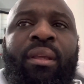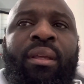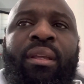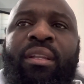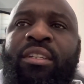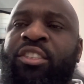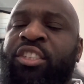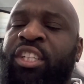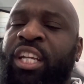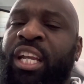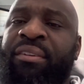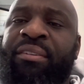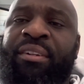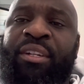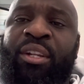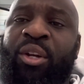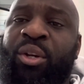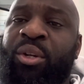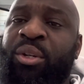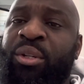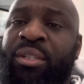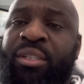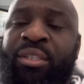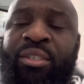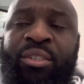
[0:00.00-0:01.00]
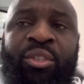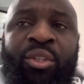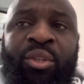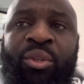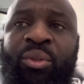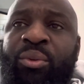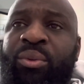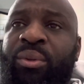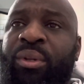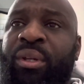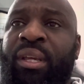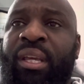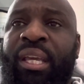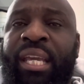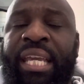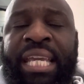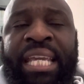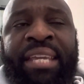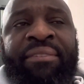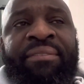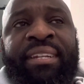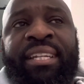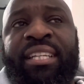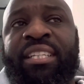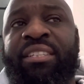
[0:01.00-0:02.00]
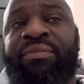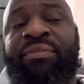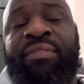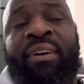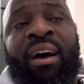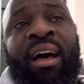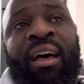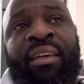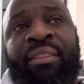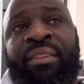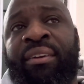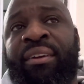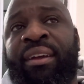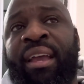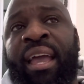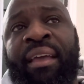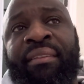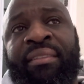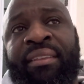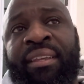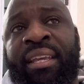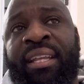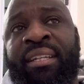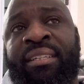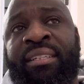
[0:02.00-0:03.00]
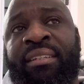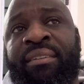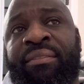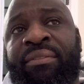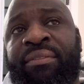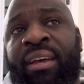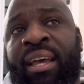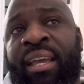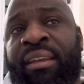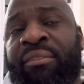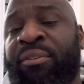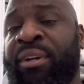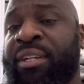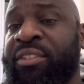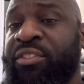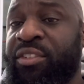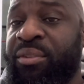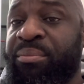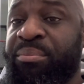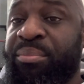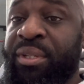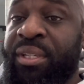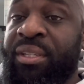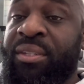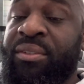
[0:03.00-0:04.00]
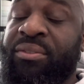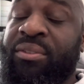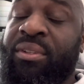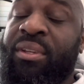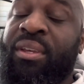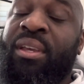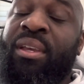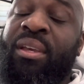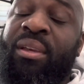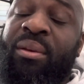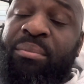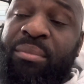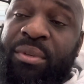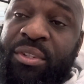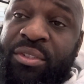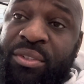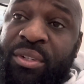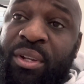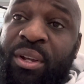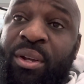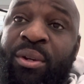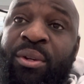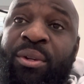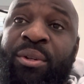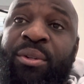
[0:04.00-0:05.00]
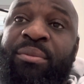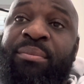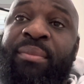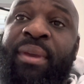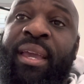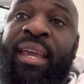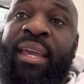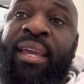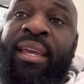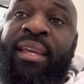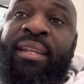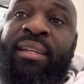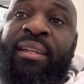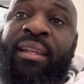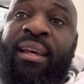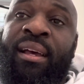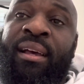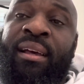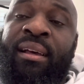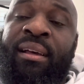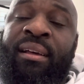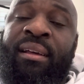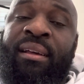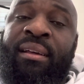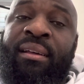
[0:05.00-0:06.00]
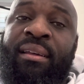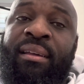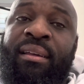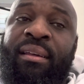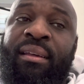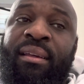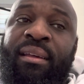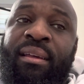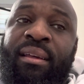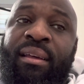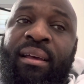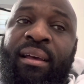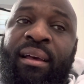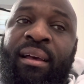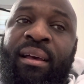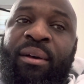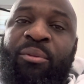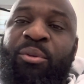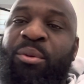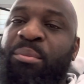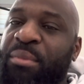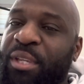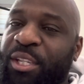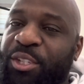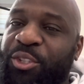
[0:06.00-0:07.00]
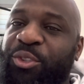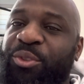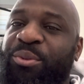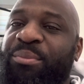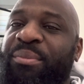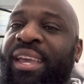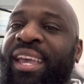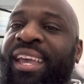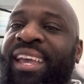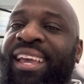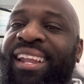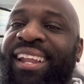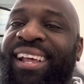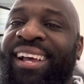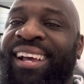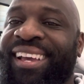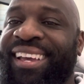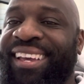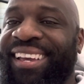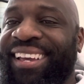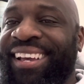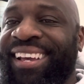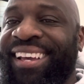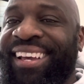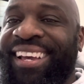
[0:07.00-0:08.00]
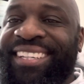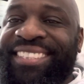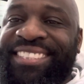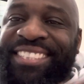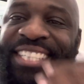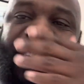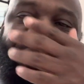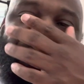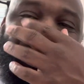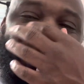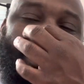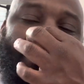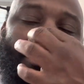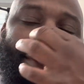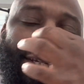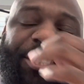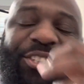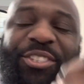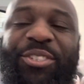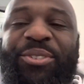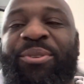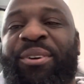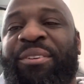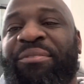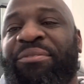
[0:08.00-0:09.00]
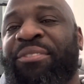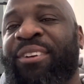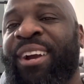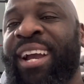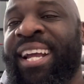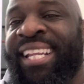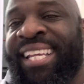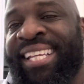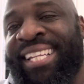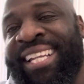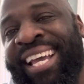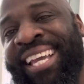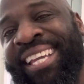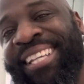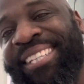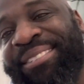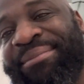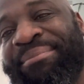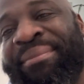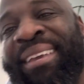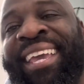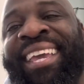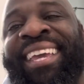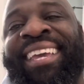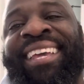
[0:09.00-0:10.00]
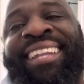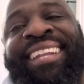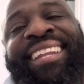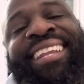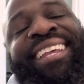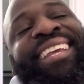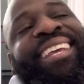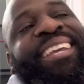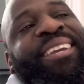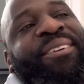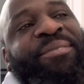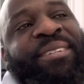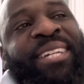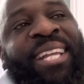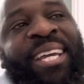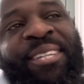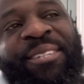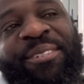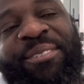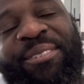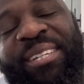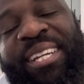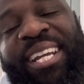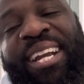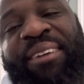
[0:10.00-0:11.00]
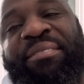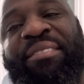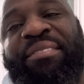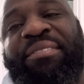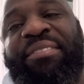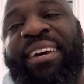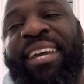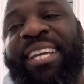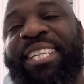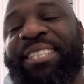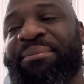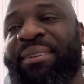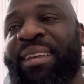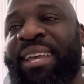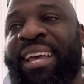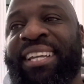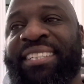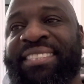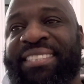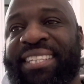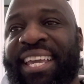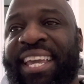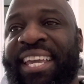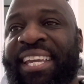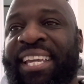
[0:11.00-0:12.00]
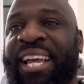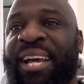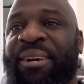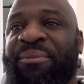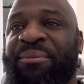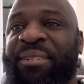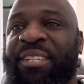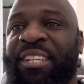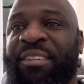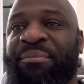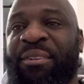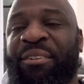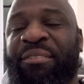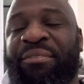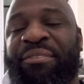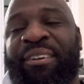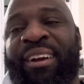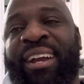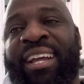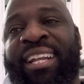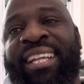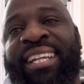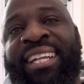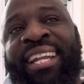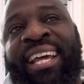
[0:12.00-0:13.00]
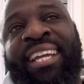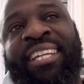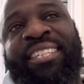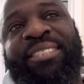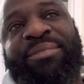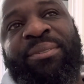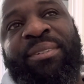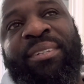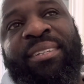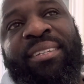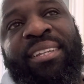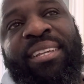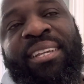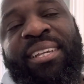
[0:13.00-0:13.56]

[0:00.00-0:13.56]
Jared Hurd could do. Even his father at the end of the fight, rest in peace, Mr. Hurd, man. We miss you, man. I genuinely miss you on Friday nights, man. When I used to cover fights, man, I used to hang out with him on Friday nights with